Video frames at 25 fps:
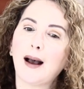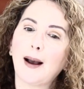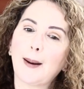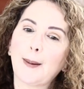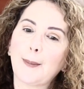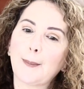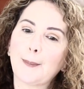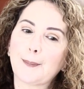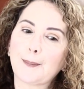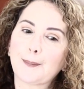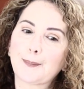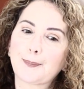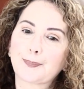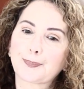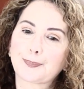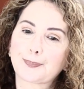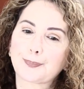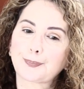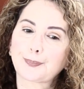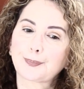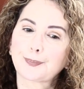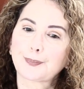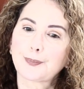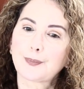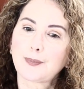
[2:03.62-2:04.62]
Um,
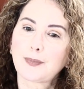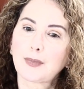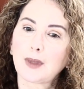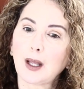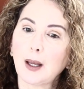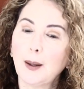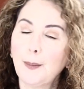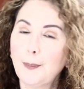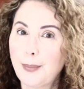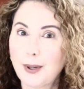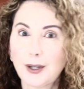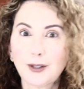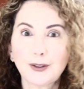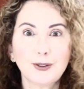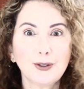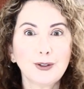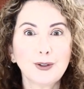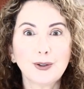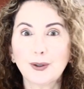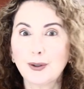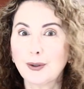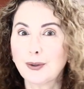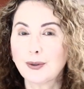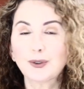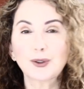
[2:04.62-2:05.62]
but you
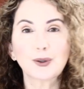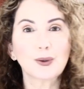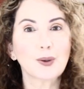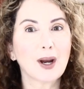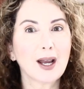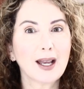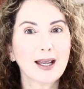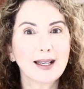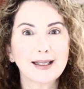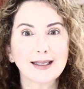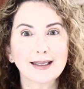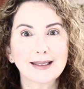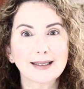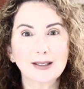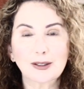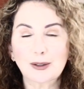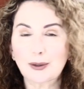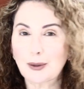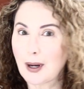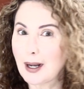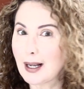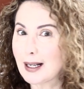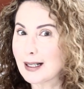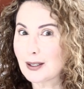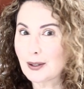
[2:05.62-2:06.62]
know, try it,
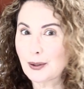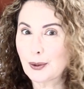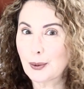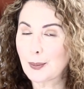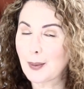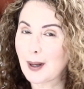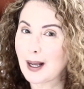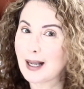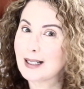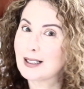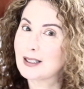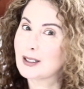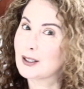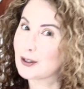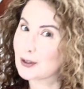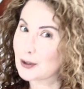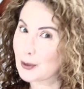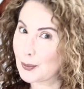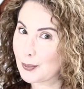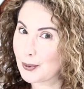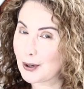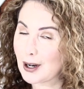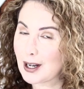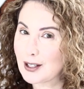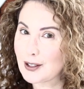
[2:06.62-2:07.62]
try it. You might
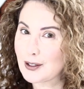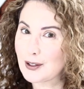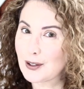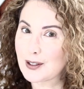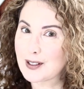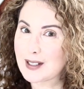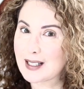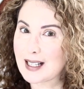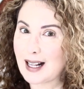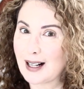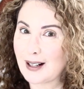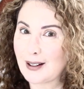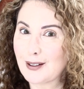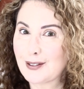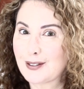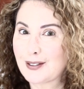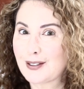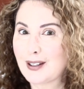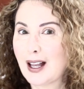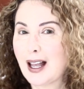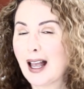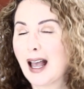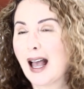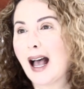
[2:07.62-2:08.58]
surprise yourself.